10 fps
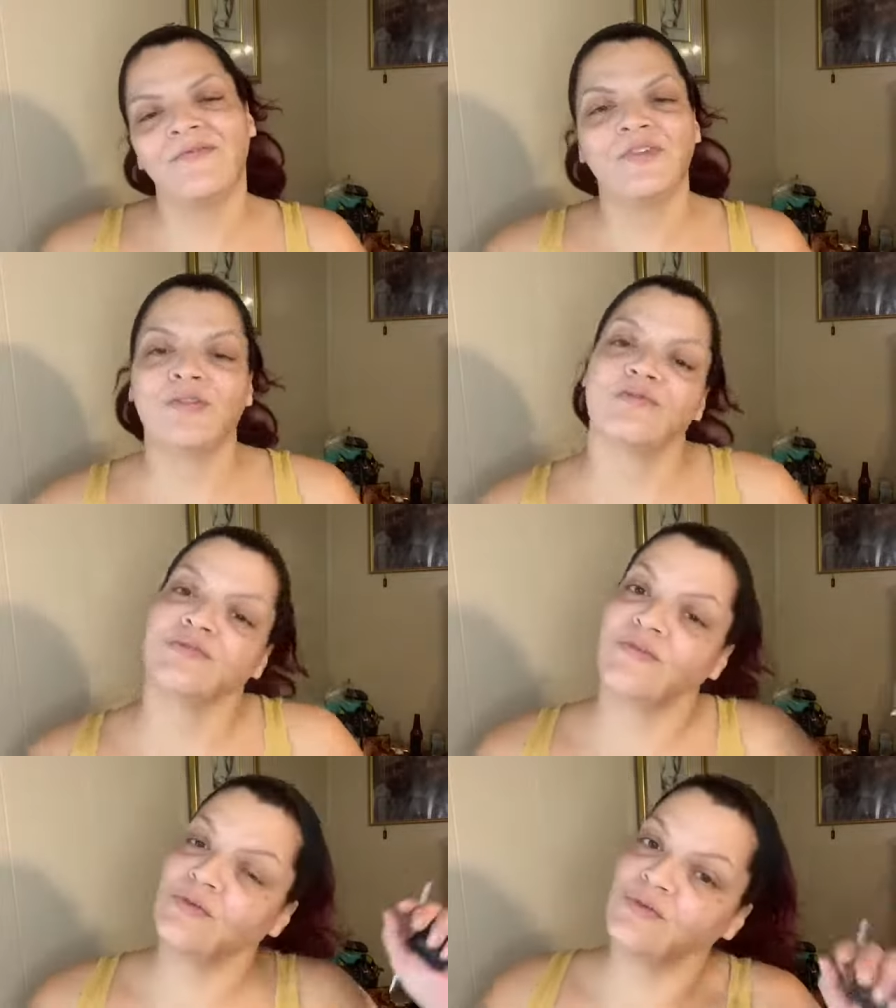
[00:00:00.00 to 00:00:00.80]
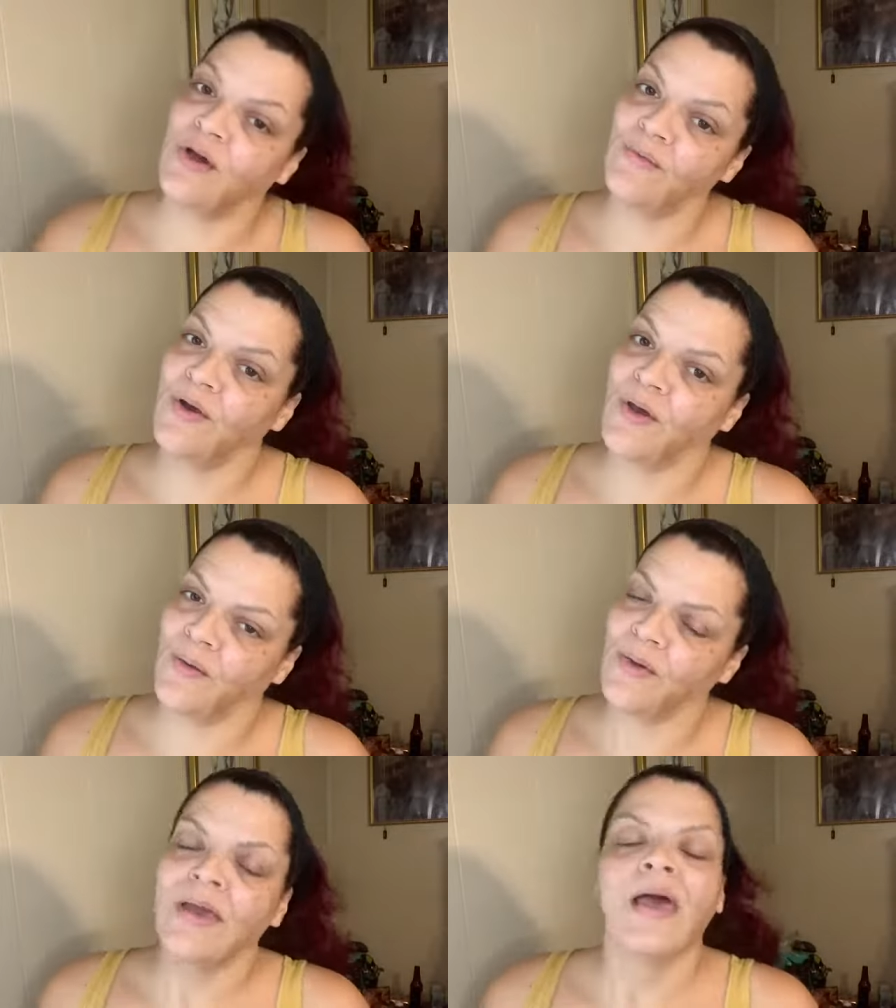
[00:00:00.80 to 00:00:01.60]
For those of you who don't know,
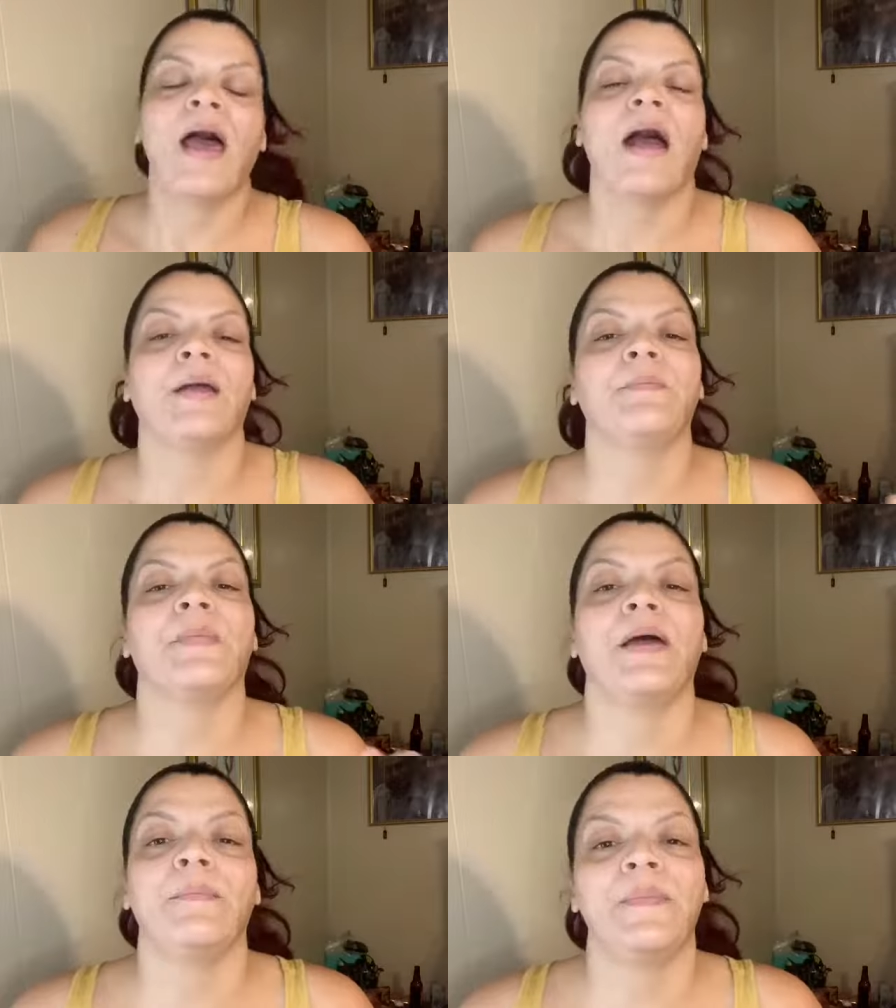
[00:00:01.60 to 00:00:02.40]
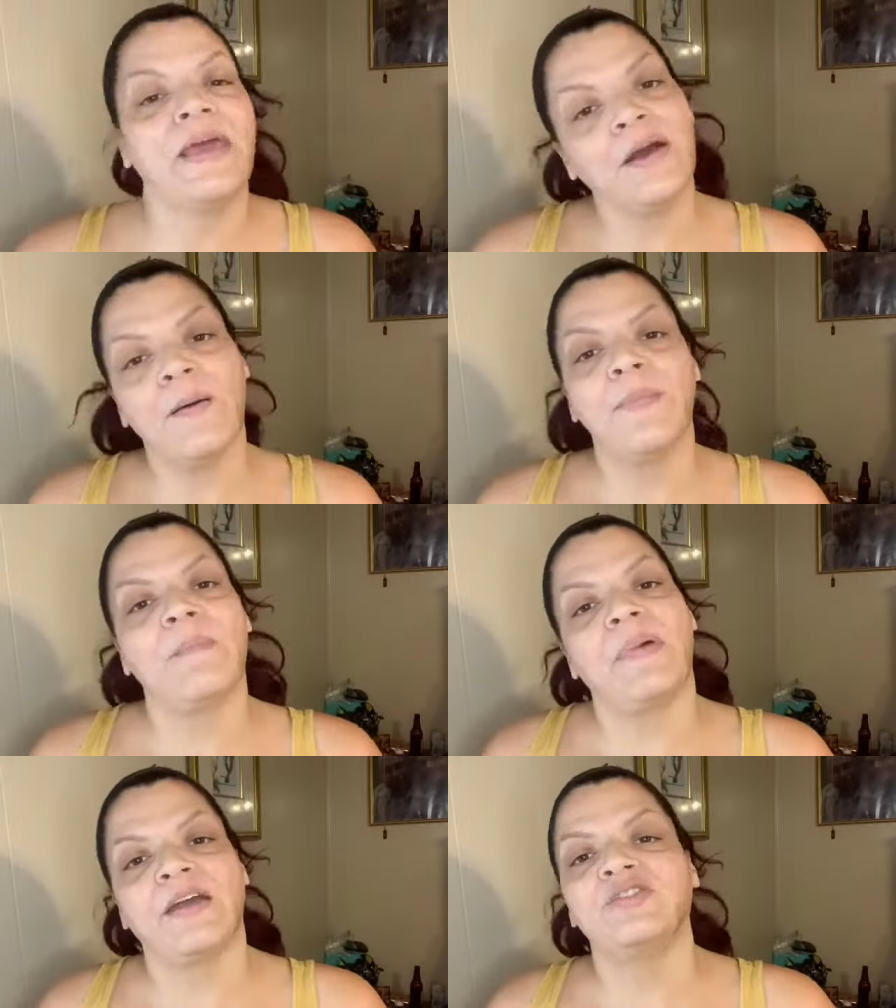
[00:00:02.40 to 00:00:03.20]
I am by Makeup
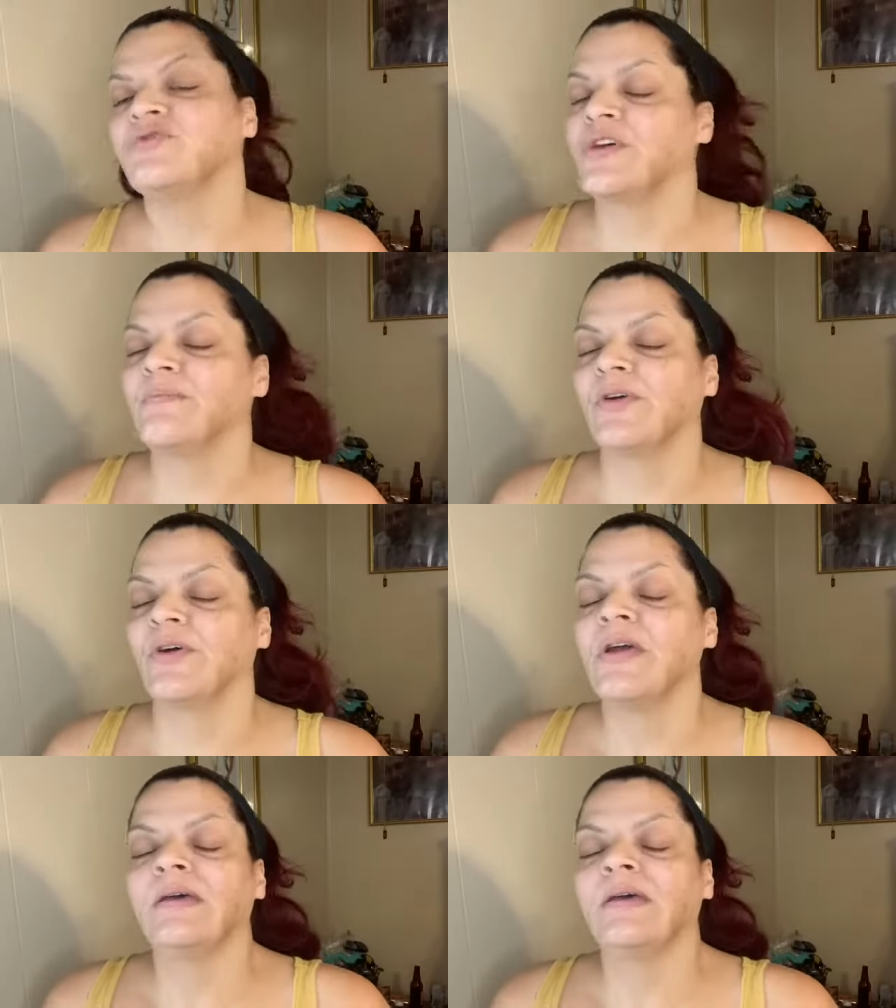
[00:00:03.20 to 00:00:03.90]
by Dreamer.